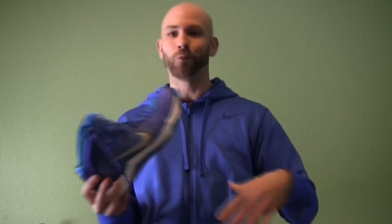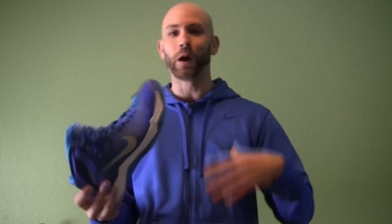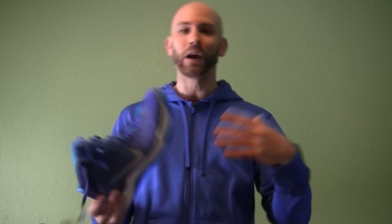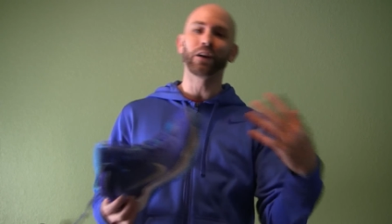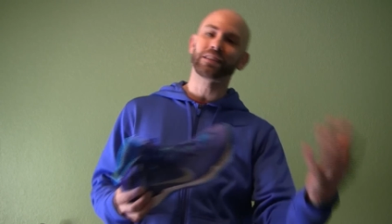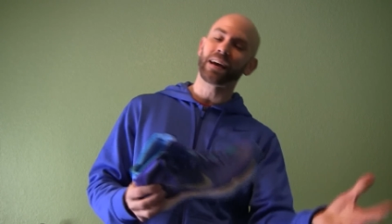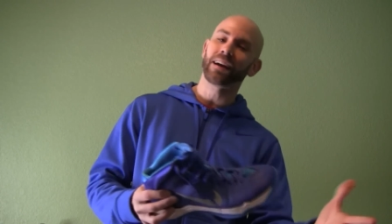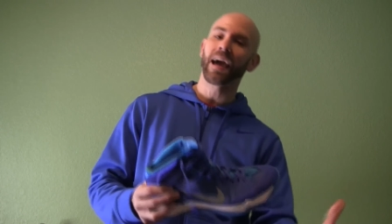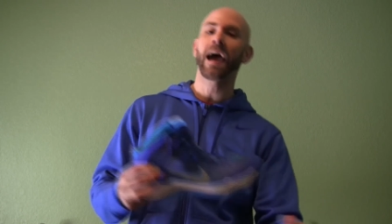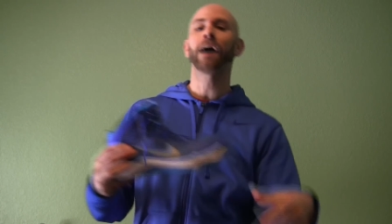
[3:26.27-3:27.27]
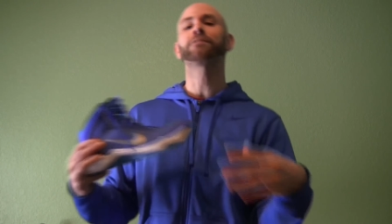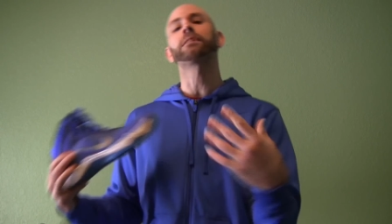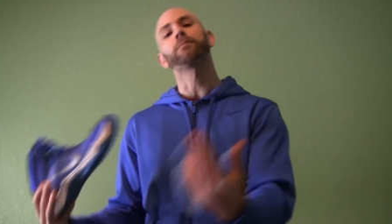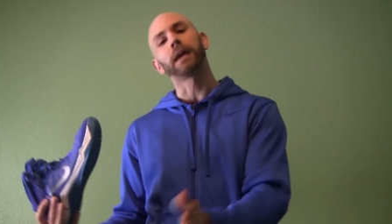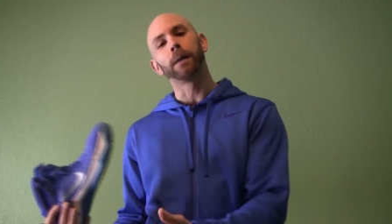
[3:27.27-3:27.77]
wear 10 and a half,
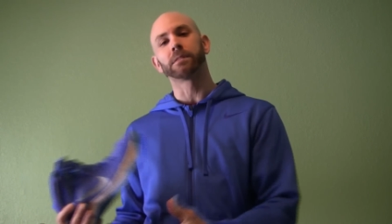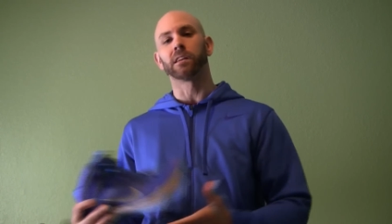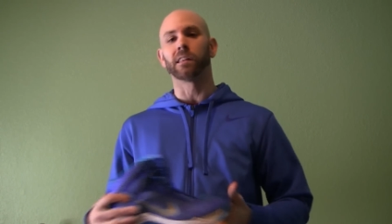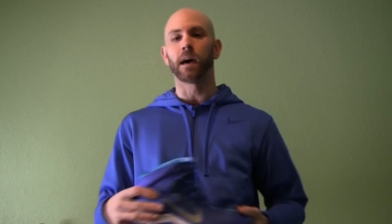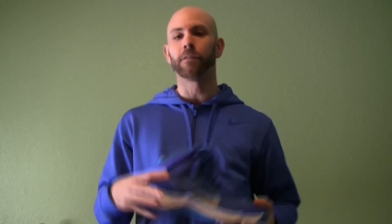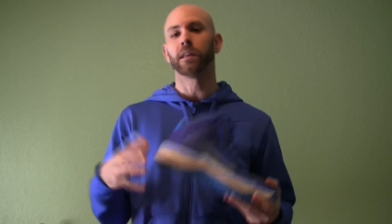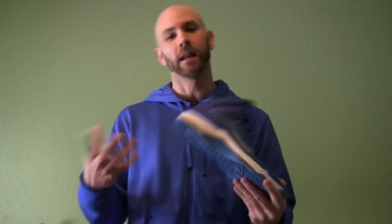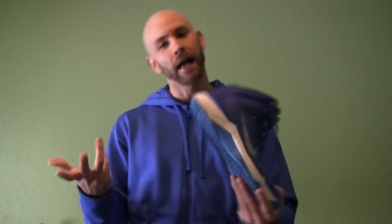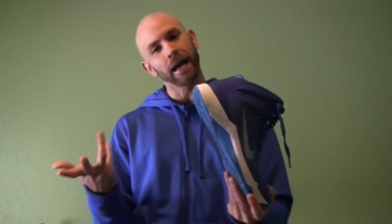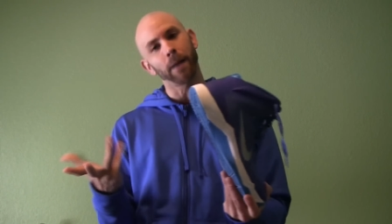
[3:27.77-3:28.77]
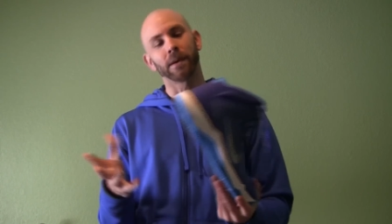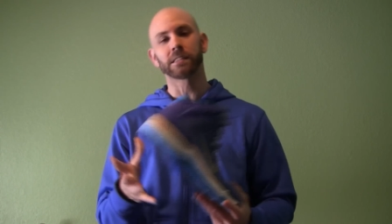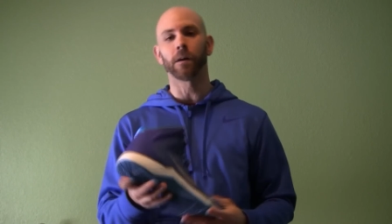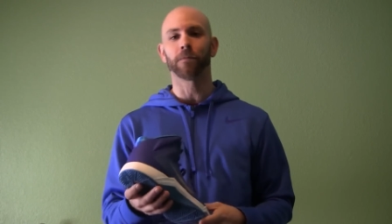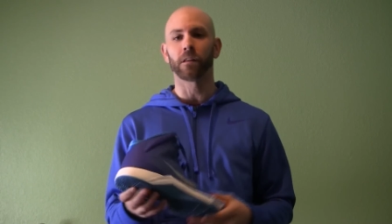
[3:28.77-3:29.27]
sometimes an 11 and I got
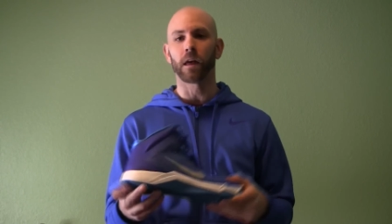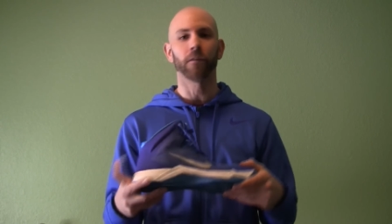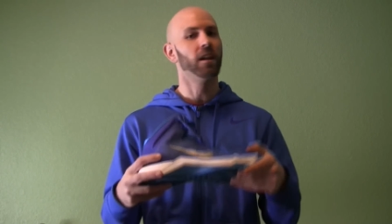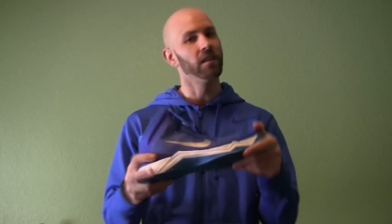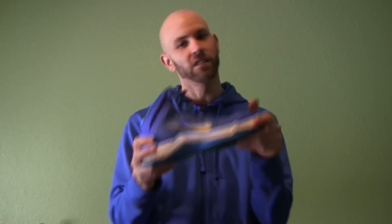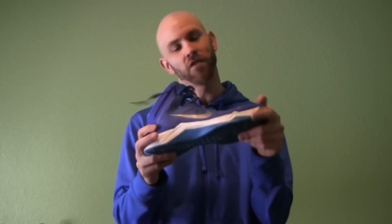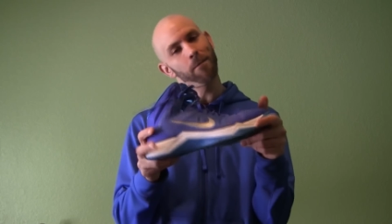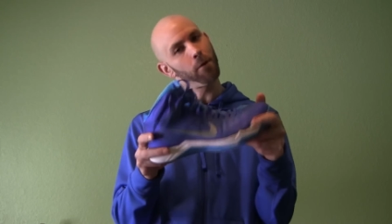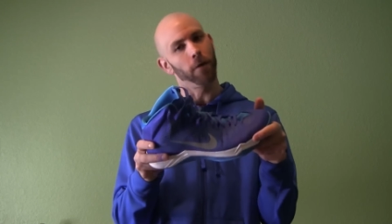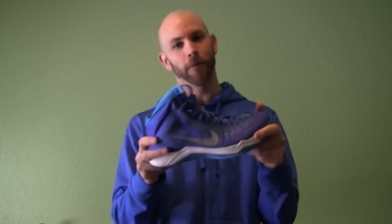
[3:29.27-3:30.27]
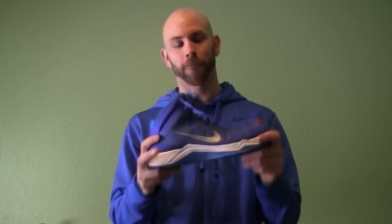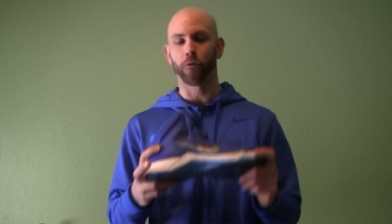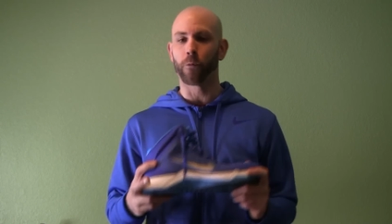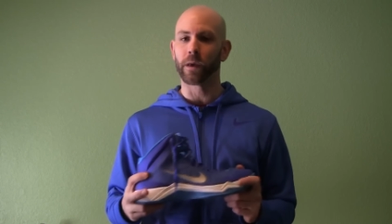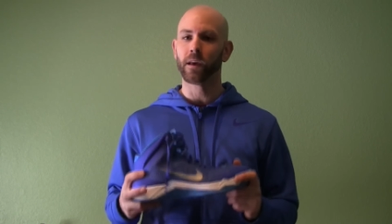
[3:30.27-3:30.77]
myself the 11 and these fit perfect
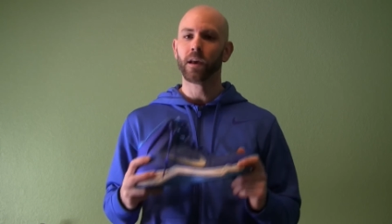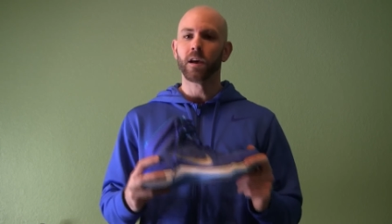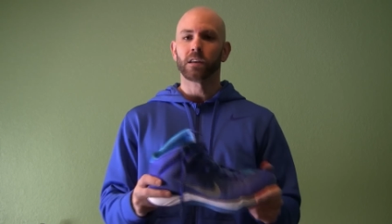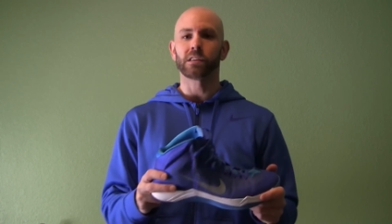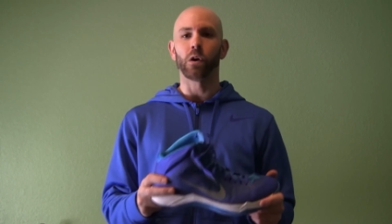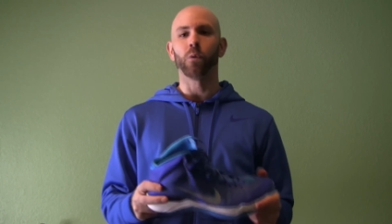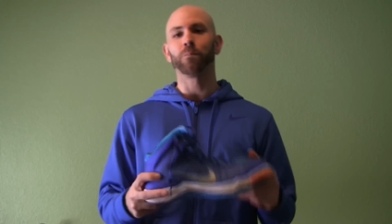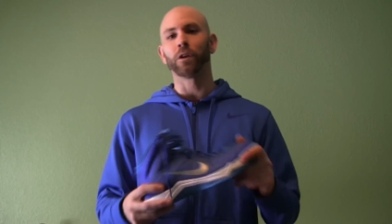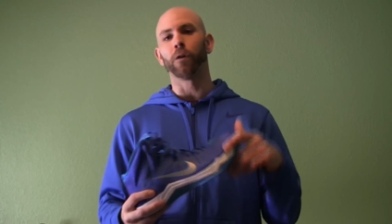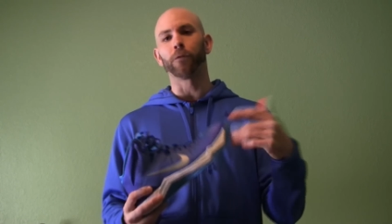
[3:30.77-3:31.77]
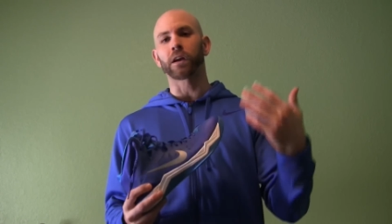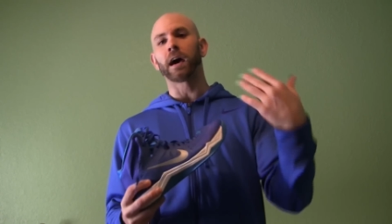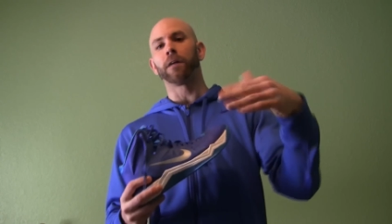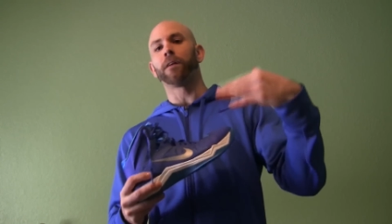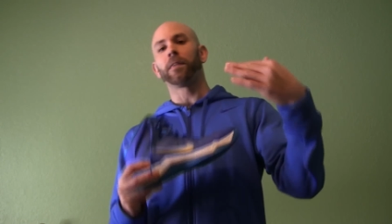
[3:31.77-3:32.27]
for me. So, you know, if you're
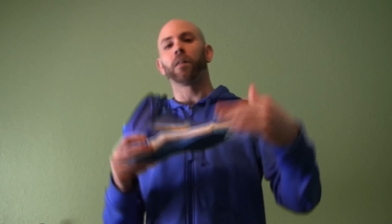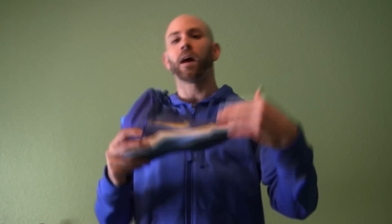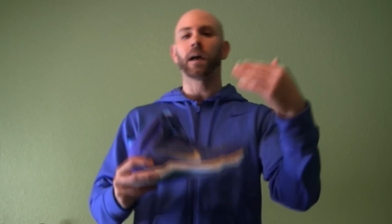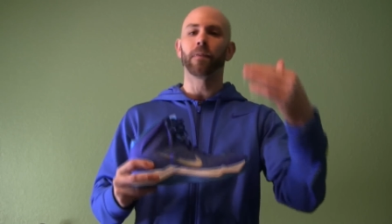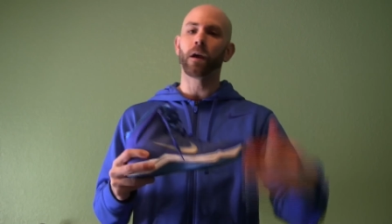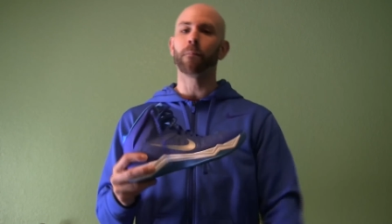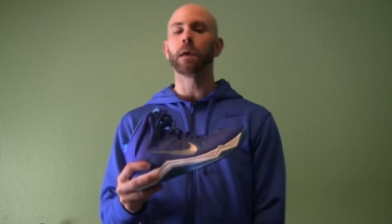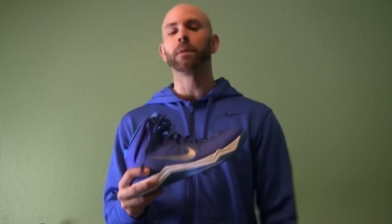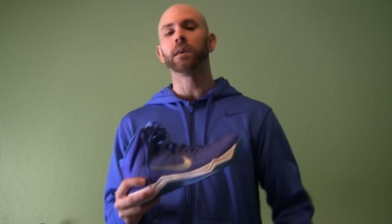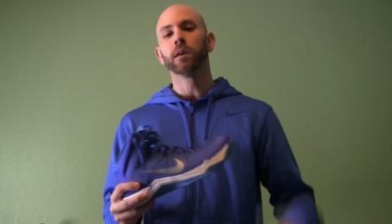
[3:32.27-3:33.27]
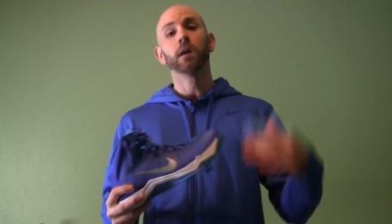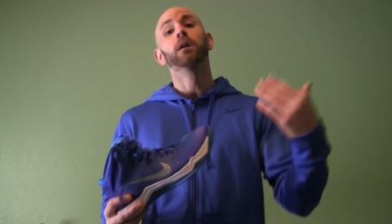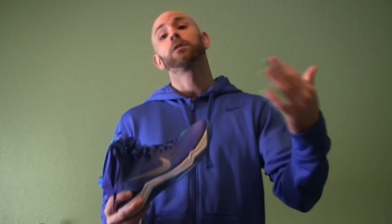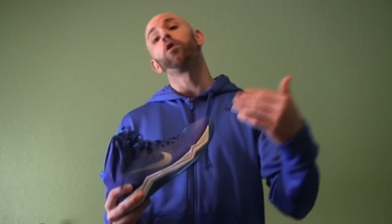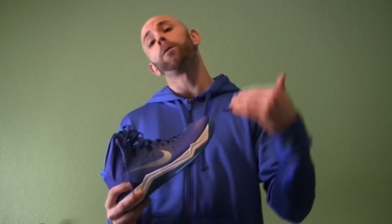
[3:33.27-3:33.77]
kind of on the line there, maybe
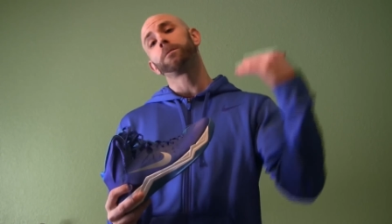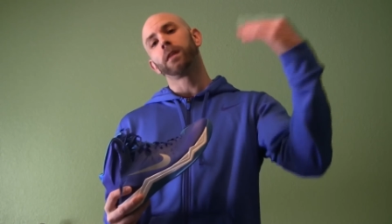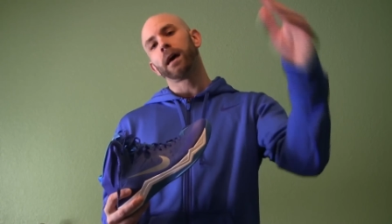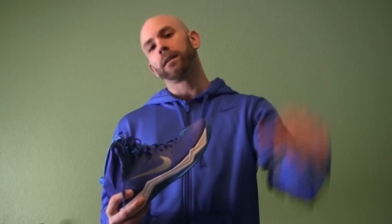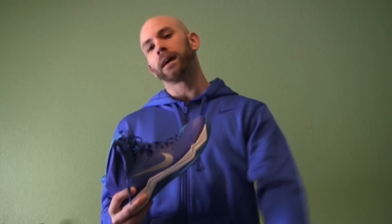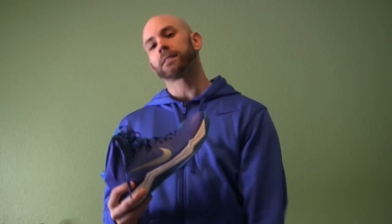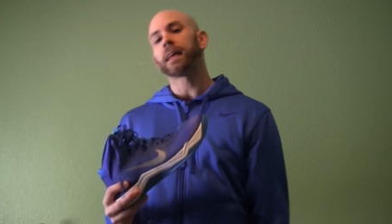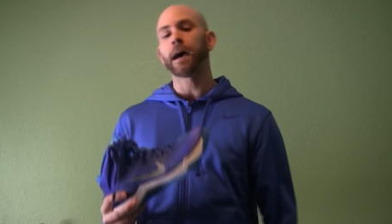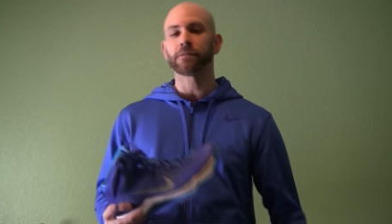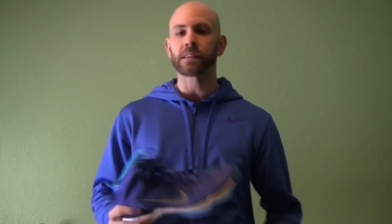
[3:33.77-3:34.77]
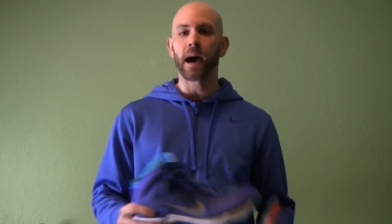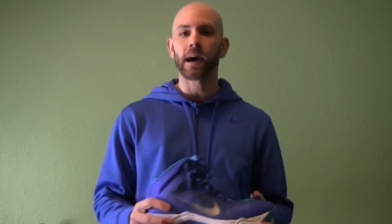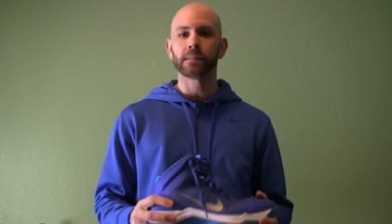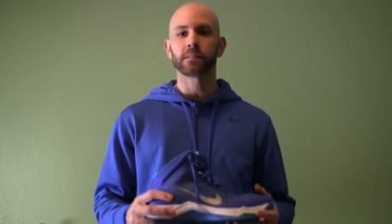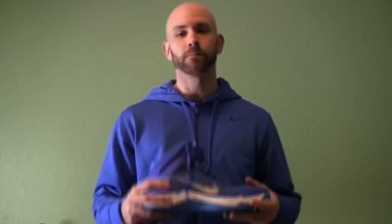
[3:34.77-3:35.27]
go up to that next half
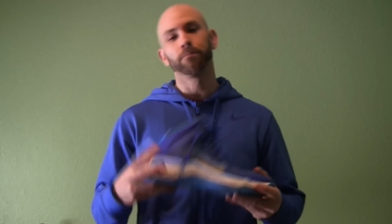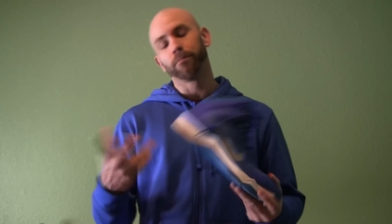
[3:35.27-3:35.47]
size.